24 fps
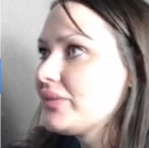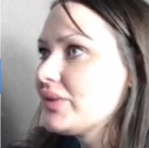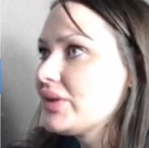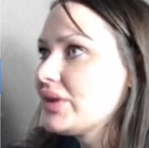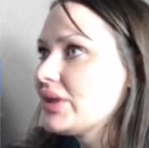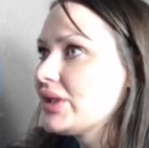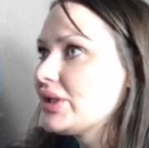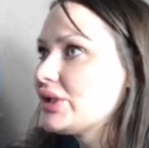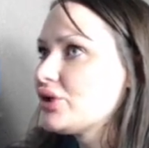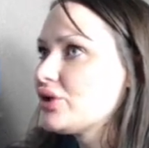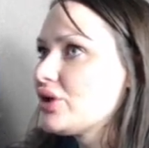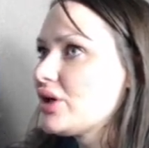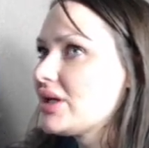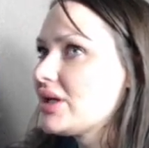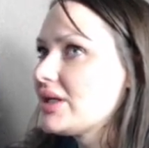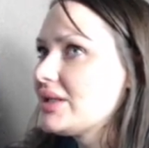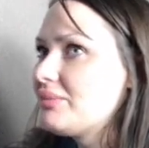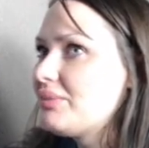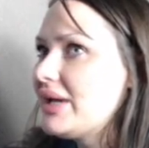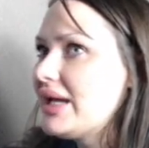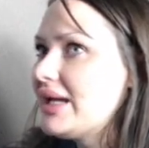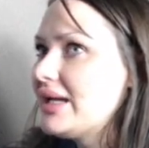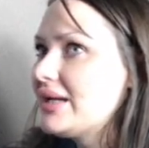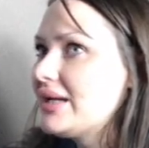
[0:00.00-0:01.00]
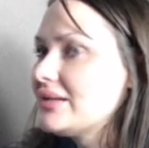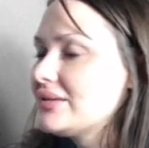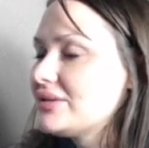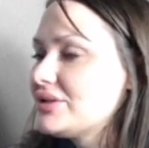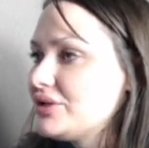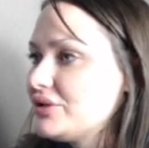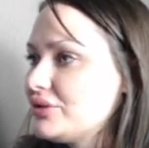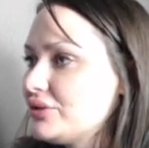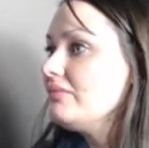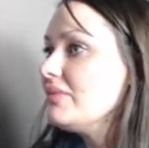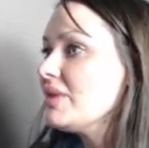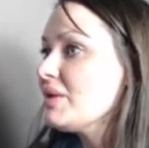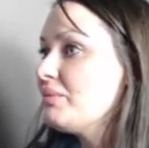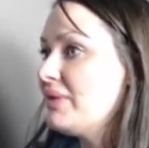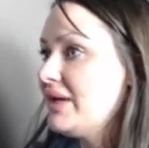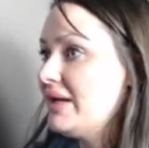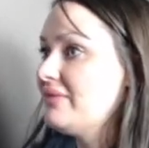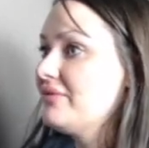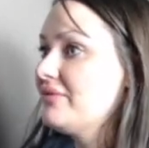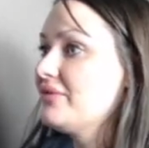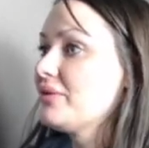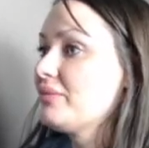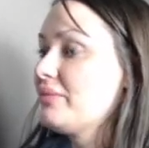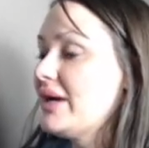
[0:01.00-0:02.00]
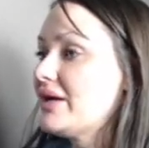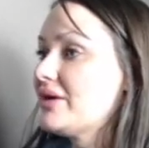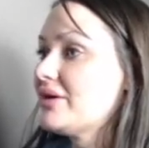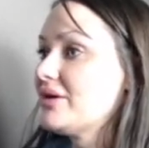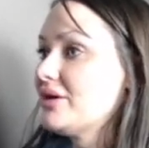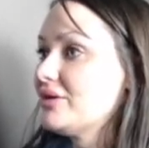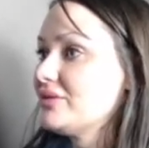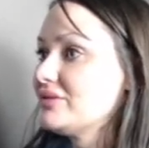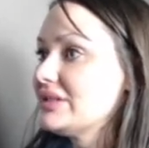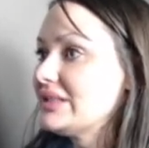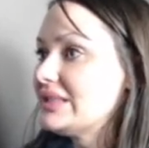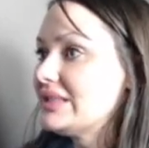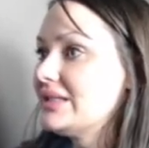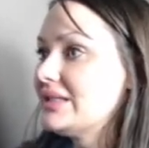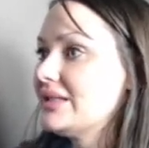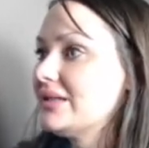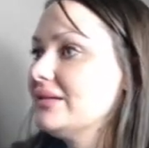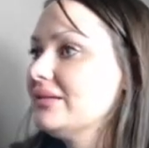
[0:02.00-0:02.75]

that you're already paying to pay for better hosting.